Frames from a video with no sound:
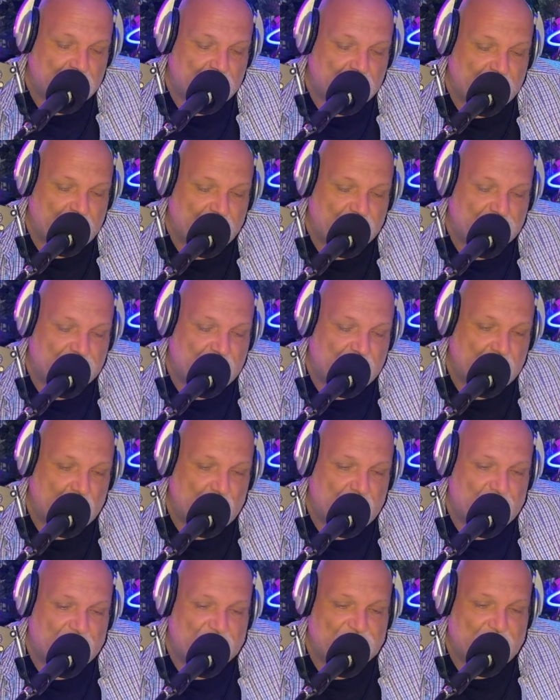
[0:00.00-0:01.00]
it was kind of
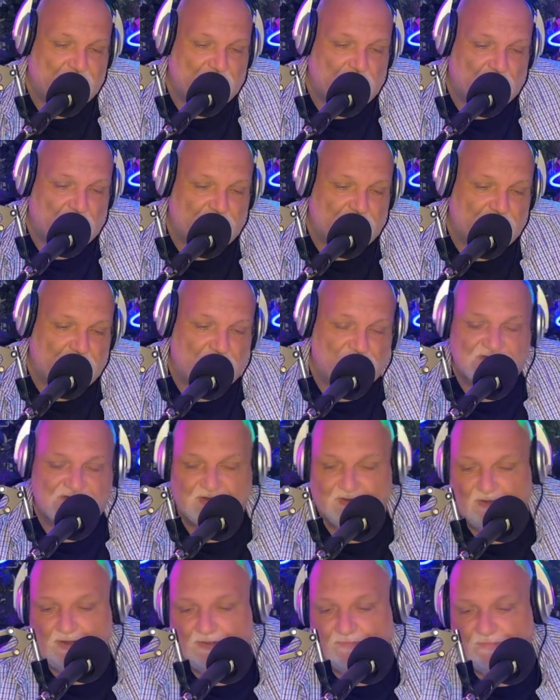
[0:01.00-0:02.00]
weird because I normally don't
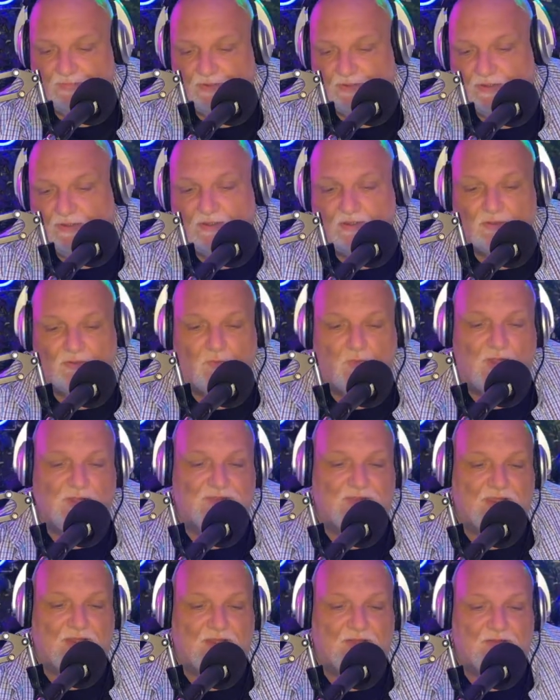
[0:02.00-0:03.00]
sleep quite
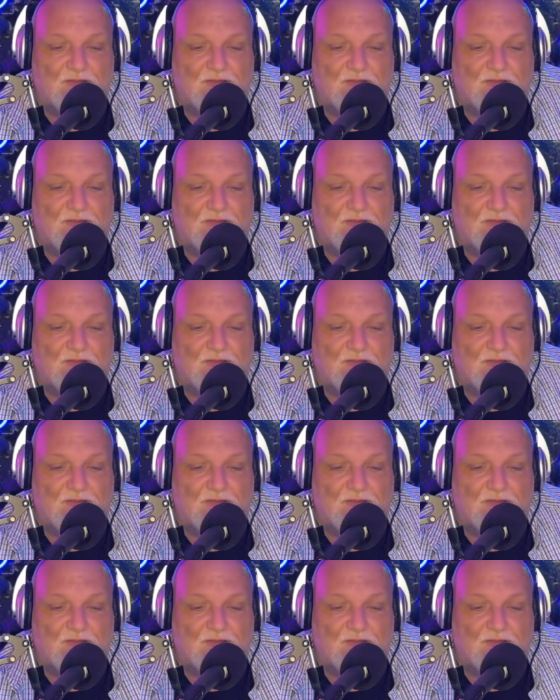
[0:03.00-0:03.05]
that